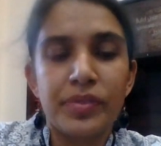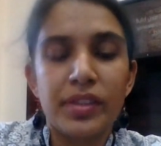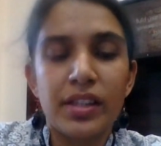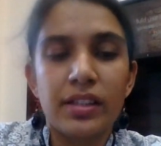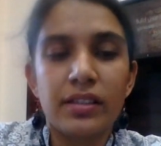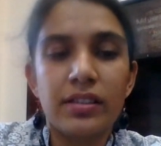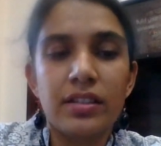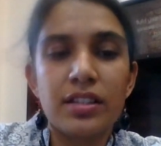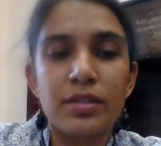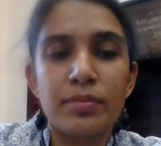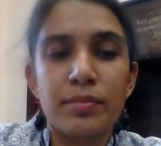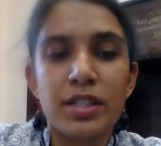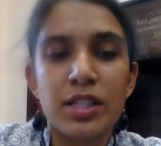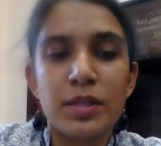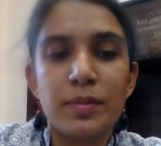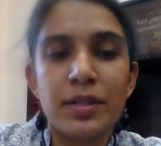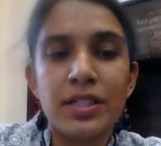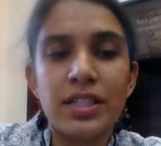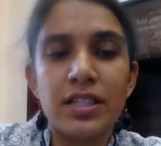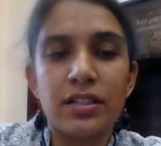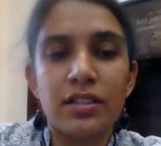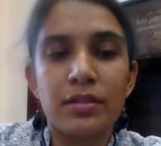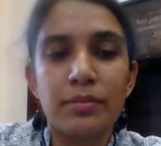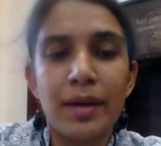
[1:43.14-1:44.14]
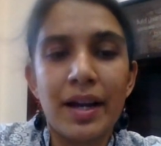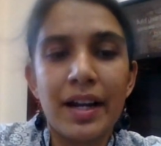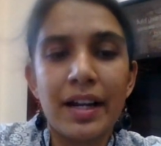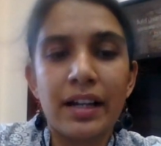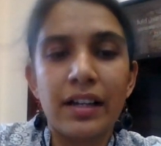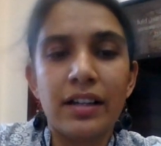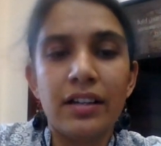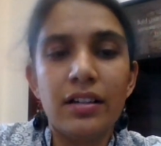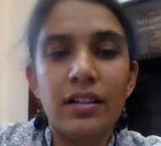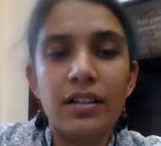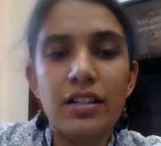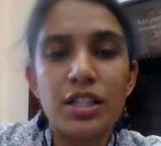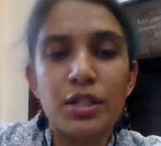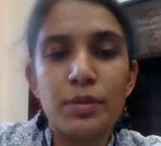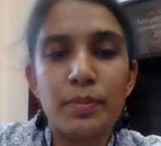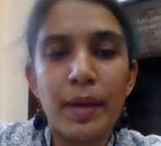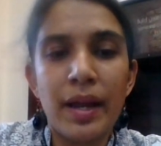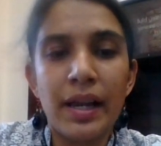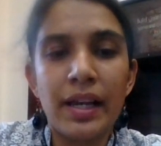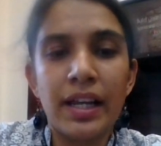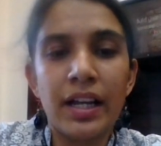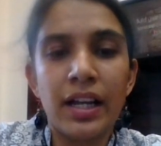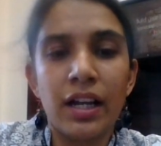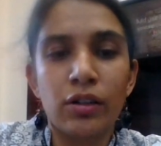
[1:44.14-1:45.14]
This must be done by clearly
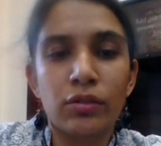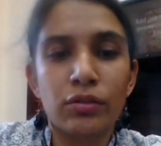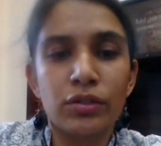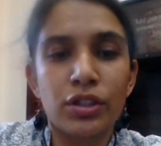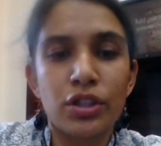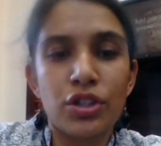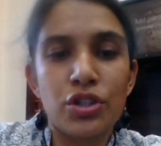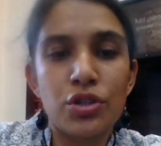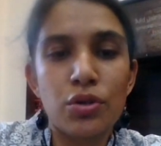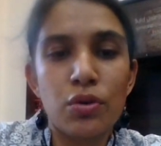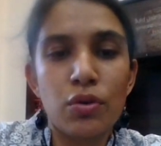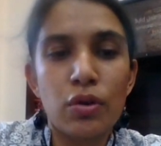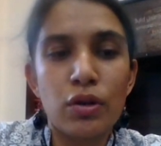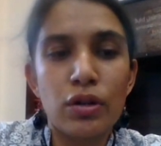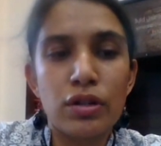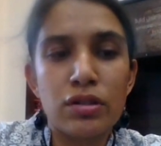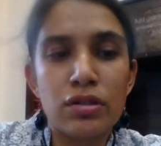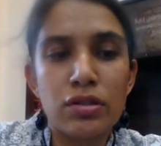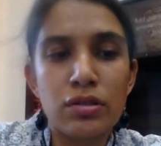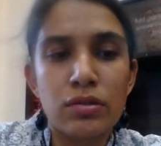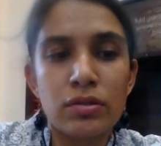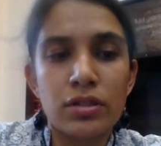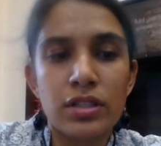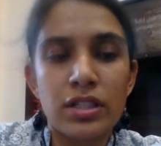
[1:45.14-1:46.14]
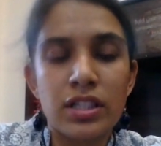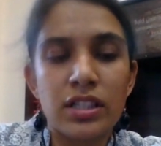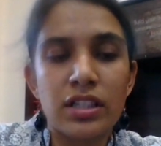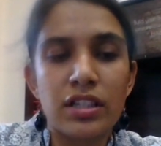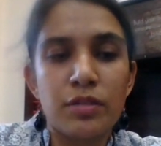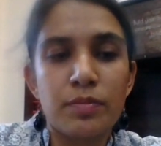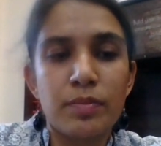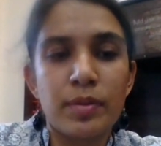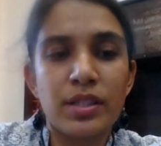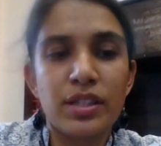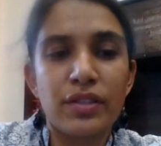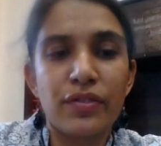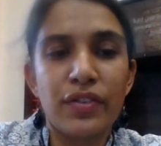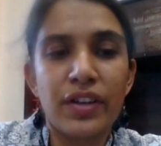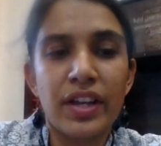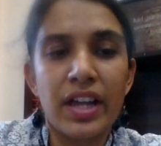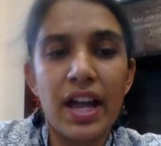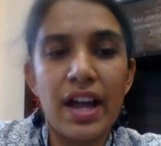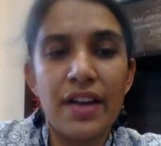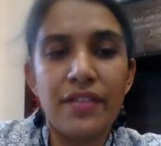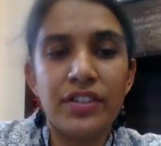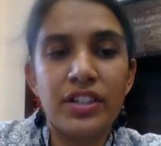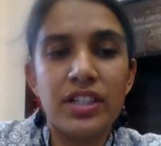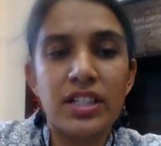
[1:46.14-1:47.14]
spelling out the show cause notice, the specific
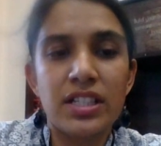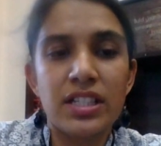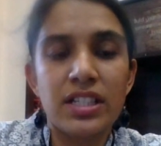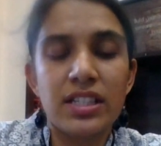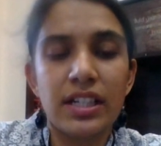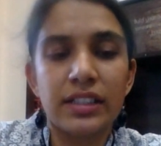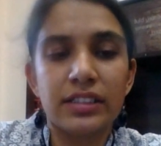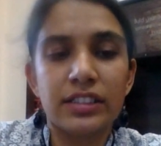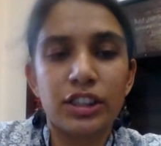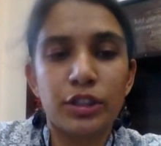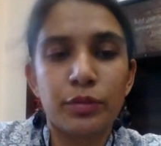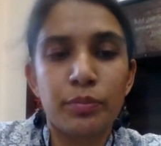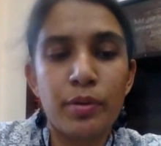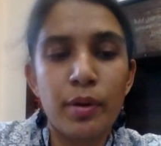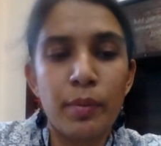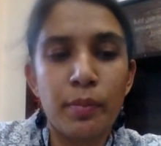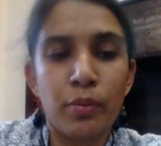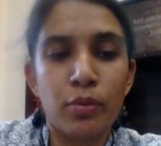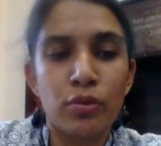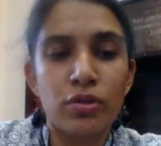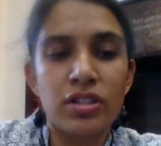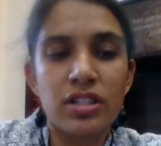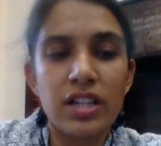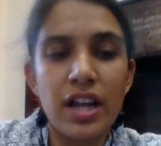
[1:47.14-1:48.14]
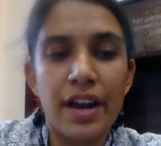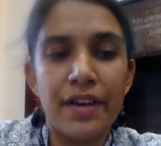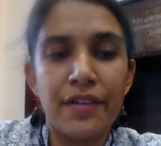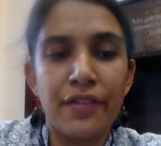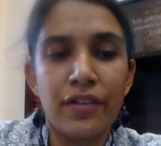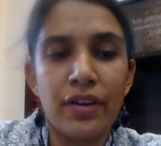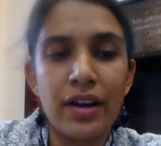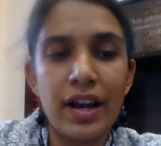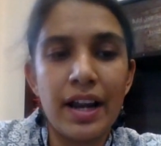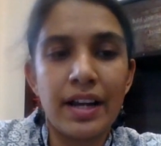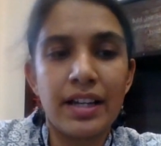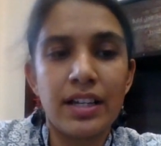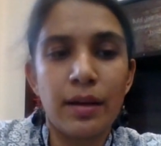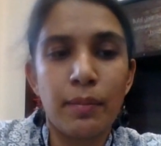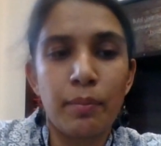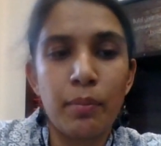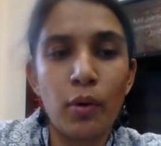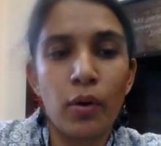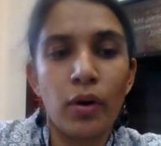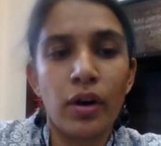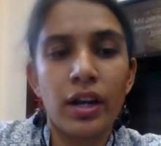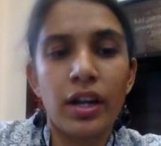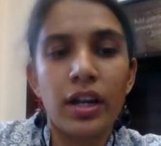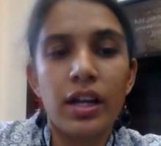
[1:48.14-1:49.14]
evidence that is proposed and relied
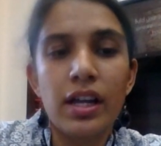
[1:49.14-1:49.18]
upon.